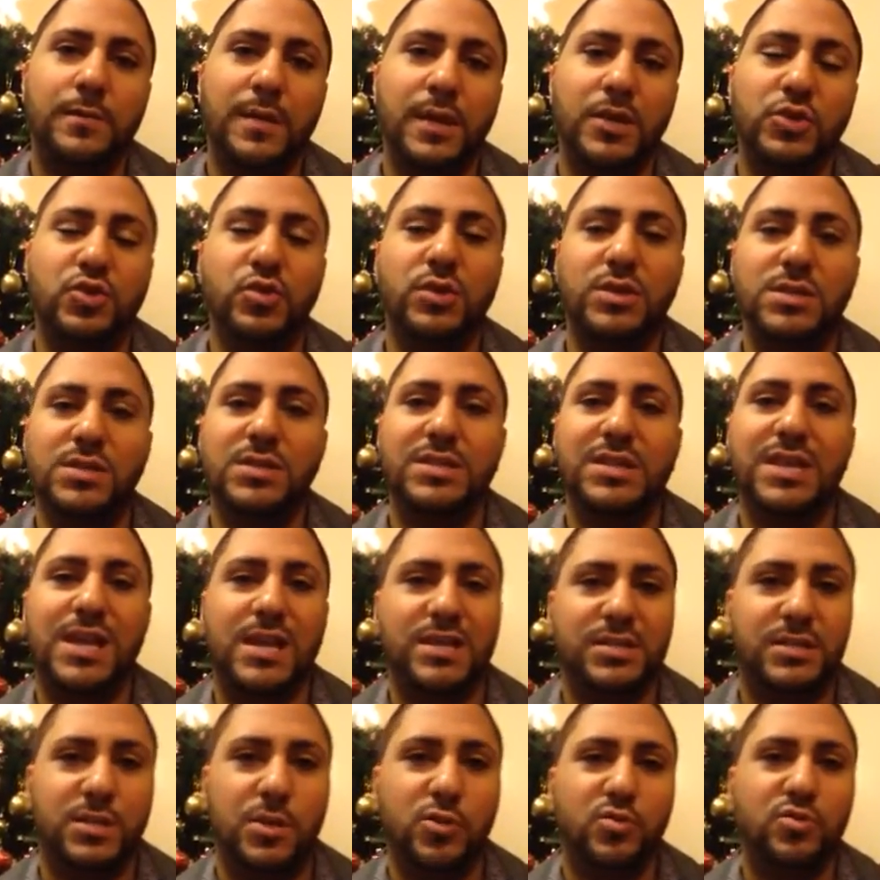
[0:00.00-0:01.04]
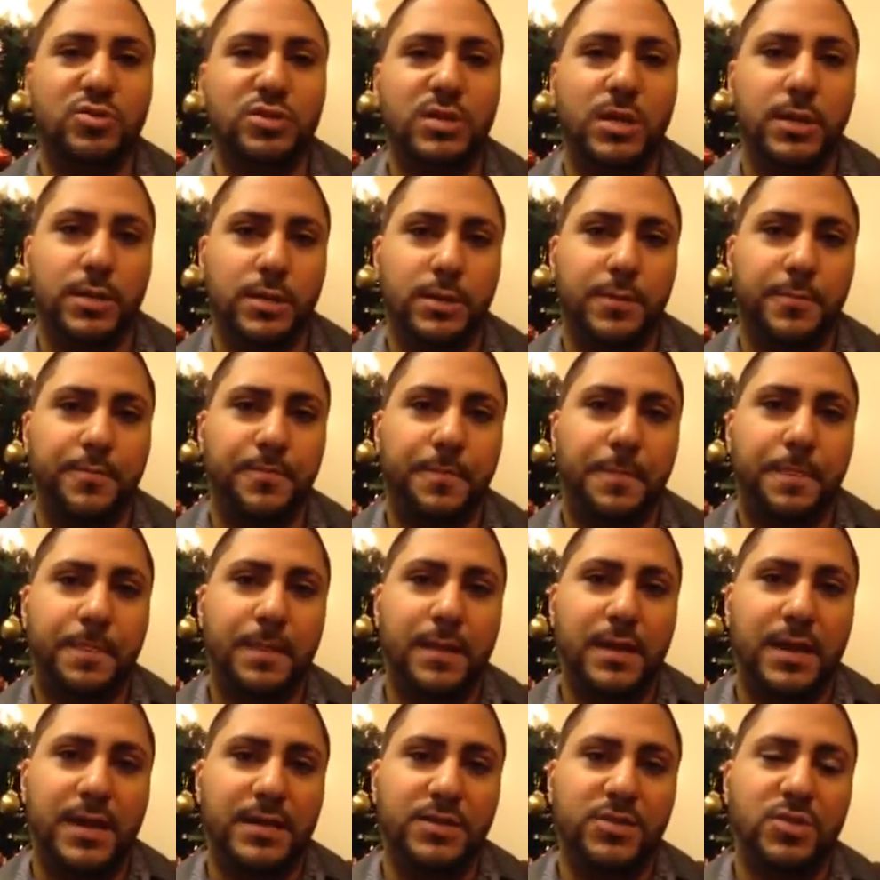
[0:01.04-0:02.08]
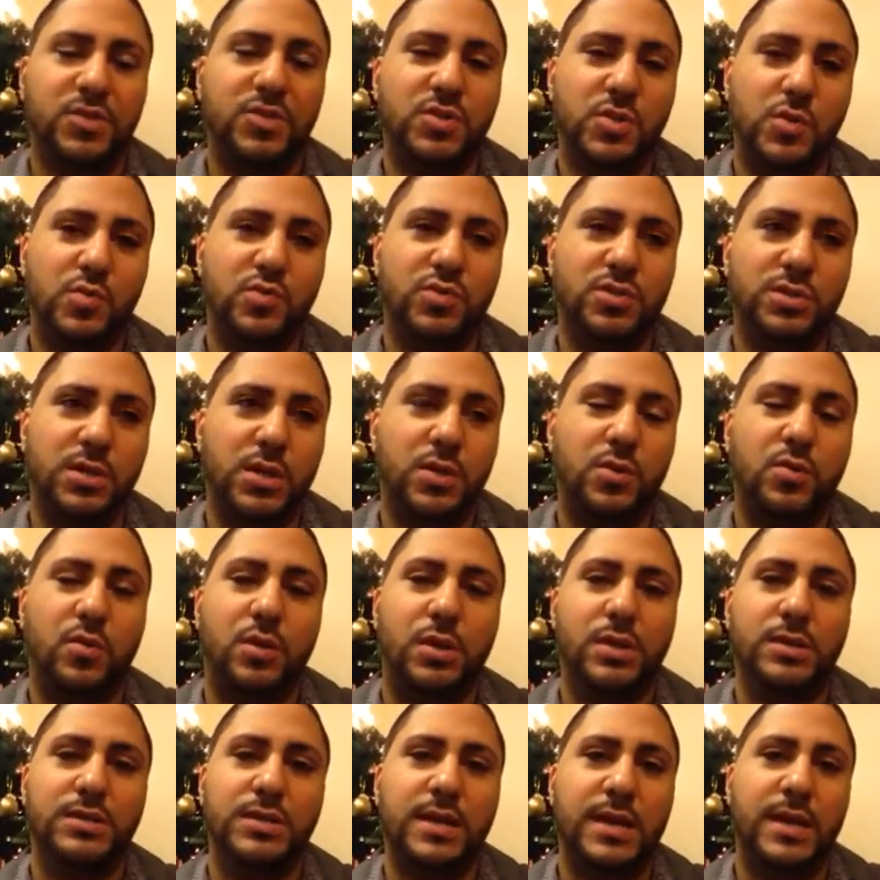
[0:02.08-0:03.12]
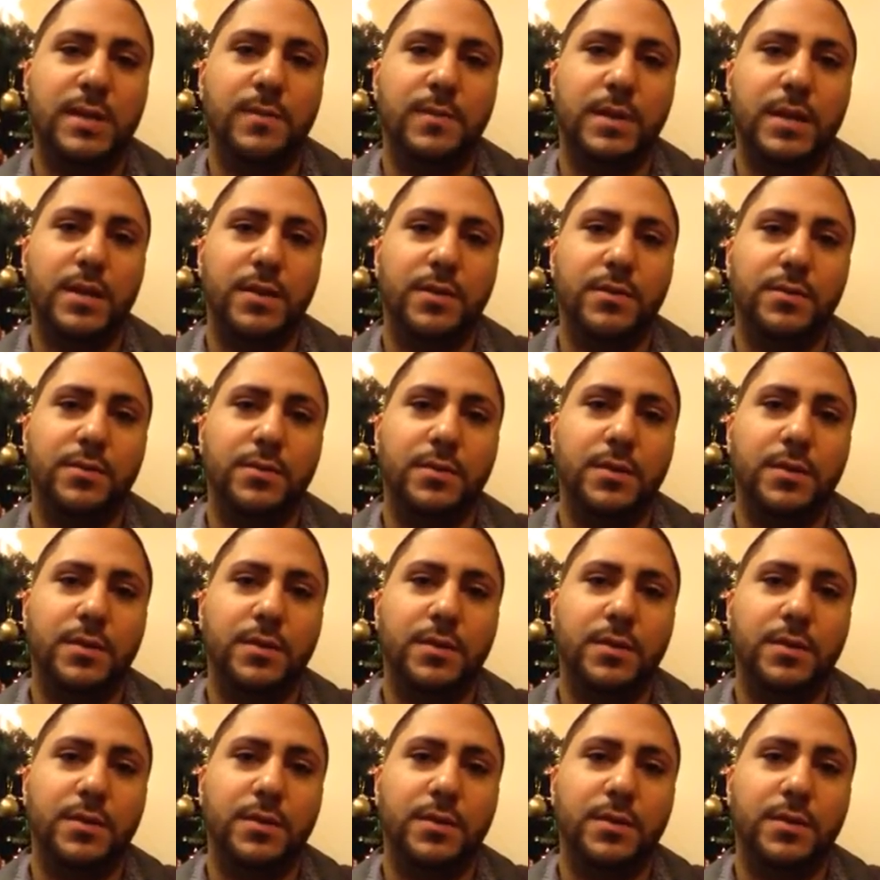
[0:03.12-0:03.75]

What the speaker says: As you can see, I still stutter. I just don't stutter all the time now.